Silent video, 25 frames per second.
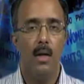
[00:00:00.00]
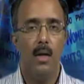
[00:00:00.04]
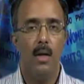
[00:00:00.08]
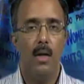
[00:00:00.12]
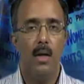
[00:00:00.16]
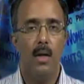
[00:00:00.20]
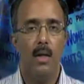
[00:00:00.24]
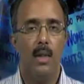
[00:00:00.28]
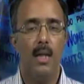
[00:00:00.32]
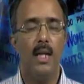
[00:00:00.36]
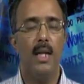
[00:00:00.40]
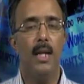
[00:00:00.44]

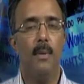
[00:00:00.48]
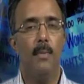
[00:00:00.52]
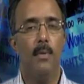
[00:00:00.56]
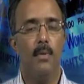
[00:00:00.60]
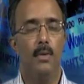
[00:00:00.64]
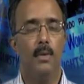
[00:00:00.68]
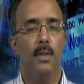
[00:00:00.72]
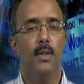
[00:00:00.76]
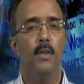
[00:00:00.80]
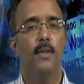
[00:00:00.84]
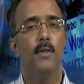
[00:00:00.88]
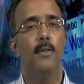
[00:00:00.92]
Think
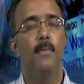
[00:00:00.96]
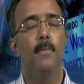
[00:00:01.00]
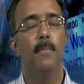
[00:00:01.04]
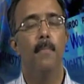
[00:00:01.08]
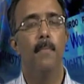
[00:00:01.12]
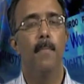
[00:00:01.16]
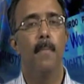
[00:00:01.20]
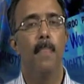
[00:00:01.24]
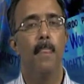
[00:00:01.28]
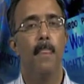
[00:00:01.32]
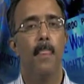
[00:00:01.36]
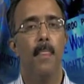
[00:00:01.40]
about this.
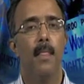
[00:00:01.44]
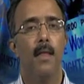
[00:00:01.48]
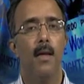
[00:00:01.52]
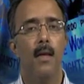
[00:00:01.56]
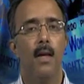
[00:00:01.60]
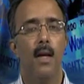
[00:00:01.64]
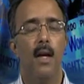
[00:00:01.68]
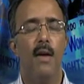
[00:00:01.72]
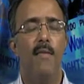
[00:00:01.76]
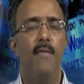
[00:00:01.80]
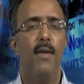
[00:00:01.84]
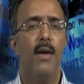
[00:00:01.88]

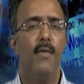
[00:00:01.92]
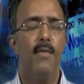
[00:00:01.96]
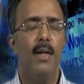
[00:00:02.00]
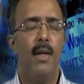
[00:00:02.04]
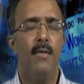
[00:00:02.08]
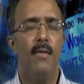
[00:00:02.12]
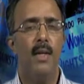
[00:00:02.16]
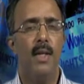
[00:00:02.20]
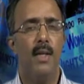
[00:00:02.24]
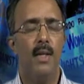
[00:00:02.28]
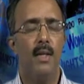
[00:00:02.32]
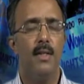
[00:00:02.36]
We have
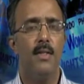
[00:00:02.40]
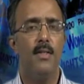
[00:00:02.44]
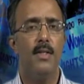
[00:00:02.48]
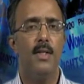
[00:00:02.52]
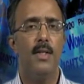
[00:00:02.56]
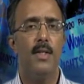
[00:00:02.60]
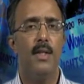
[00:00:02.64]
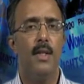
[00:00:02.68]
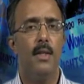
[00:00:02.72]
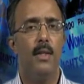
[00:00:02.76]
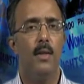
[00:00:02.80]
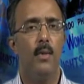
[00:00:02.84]
never
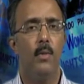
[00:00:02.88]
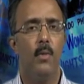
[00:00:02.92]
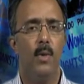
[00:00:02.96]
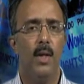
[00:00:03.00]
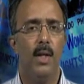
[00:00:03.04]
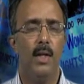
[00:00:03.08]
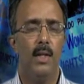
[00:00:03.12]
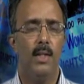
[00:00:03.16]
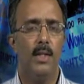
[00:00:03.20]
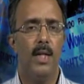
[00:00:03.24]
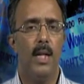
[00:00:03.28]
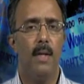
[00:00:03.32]
considered the
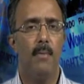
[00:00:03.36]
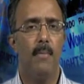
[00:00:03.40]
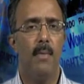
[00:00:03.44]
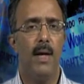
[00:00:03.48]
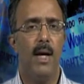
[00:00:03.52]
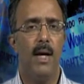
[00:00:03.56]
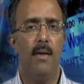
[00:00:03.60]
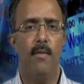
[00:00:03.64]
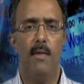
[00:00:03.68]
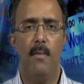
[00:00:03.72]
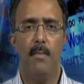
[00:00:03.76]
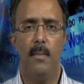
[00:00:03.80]
work done
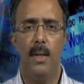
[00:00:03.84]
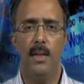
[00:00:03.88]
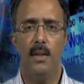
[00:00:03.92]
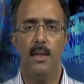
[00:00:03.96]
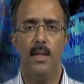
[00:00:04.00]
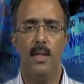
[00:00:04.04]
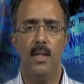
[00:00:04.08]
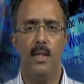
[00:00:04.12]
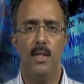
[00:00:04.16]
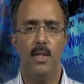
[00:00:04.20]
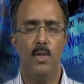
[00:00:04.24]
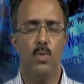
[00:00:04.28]
by our
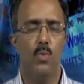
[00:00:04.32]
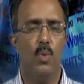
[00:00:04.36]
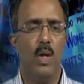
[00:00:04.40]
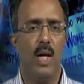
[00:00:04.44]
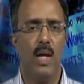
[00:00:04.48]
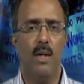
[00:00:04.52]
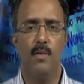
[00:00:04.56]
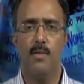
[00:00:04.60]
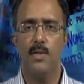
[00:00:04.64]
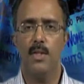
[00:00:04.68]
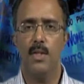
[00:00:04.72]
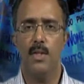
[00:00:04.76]
mothers,
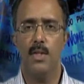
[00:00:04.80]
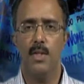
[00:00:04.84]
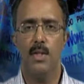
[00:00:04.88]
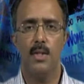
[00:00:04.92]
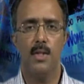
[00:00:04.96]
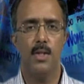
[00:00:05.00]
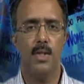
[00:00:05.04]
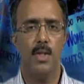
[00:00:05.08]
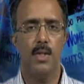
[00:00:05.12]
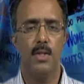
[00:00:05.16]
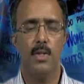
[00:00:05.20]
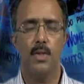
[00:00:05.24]
wives,
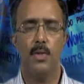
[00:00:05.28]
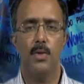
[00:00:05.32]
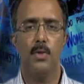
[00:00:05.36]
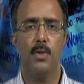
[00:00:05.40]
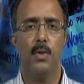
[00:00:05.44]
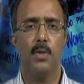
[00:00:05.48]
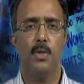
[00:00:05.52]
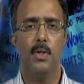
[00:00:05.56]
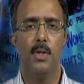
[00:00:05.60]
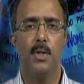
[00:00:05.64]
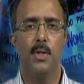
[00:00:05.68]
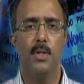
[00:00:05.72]
sisters, or
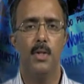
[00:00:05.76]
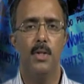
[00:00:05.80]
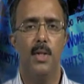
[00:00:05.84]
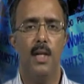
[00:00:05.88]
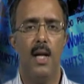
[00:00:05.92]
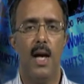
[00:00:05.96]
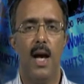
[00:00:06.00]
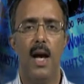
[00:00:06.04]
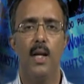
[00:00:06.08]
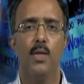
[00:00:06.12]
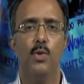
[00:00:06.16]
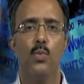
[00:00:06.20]
daughters
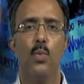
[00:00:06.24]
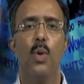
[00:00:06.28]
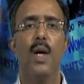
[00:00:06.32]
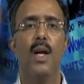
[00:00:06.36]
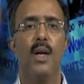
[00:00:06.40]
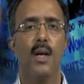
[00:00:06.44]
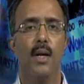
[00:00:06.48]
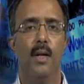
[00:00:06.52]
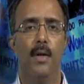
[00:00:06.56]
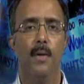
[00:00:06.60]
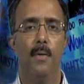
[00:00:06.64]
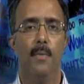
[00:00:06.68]
as
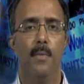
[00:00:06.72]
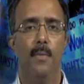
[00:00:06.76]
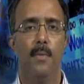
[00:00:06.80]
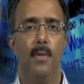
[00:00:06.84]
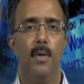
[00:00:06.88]
work.